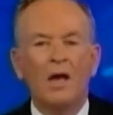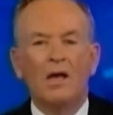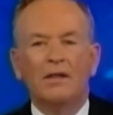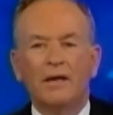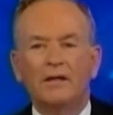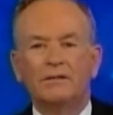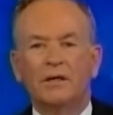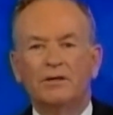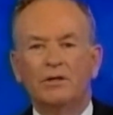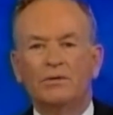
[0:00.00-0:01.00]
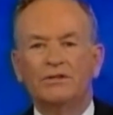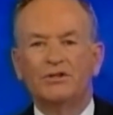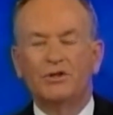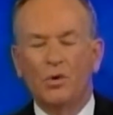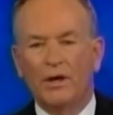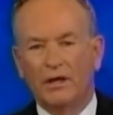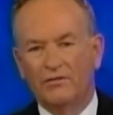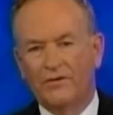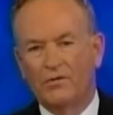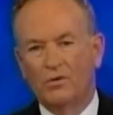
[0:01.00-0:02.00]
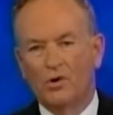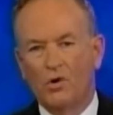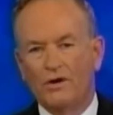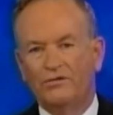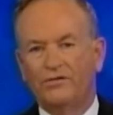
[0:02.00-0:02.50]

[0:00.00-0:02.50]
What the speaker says: the ACLU is suing in federal court,